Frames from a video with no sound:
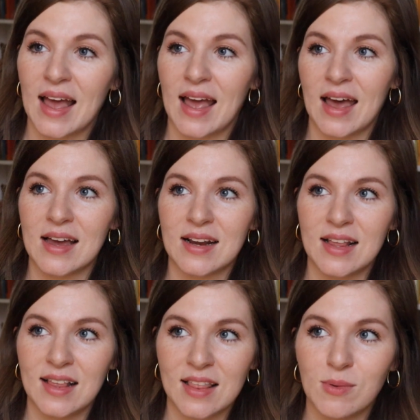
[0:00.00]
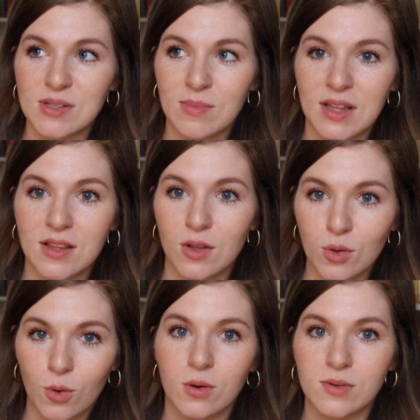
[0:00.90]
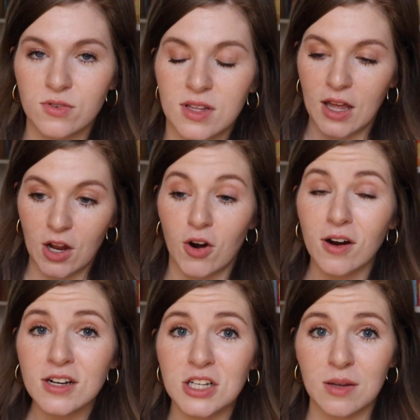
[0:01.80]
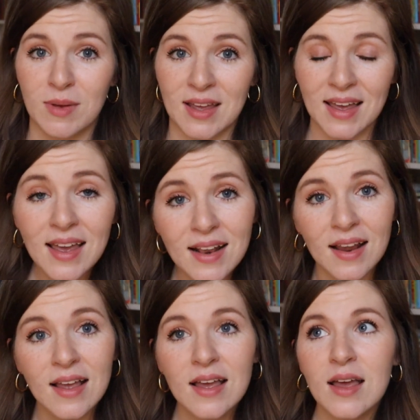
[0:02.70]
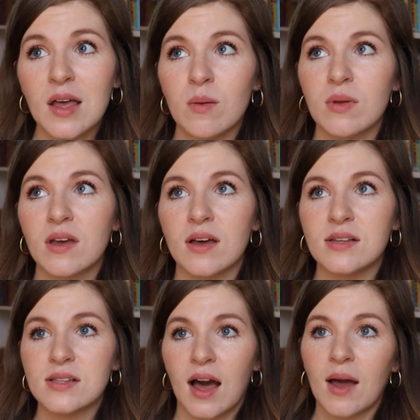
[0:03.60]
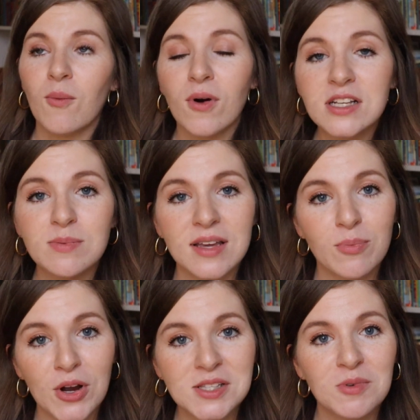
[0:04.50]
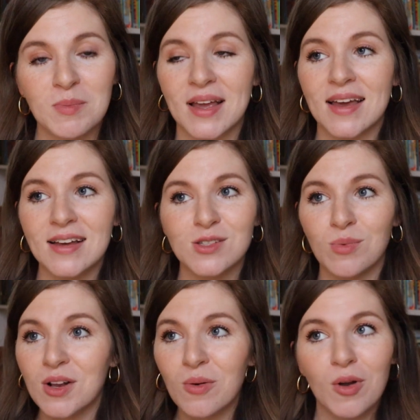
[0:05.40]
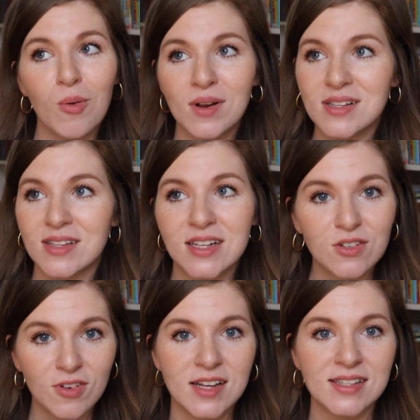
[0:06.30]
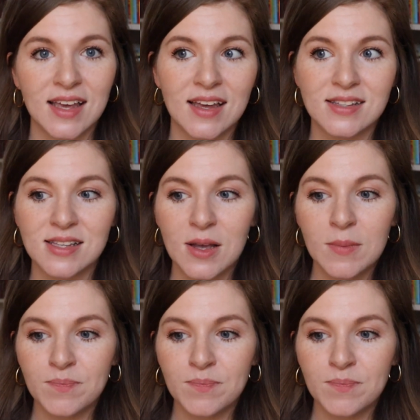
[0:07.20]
And I think that was something the Lord was really encouraging me in, because I want to be present with my kids. We don't know what it's like to raise kids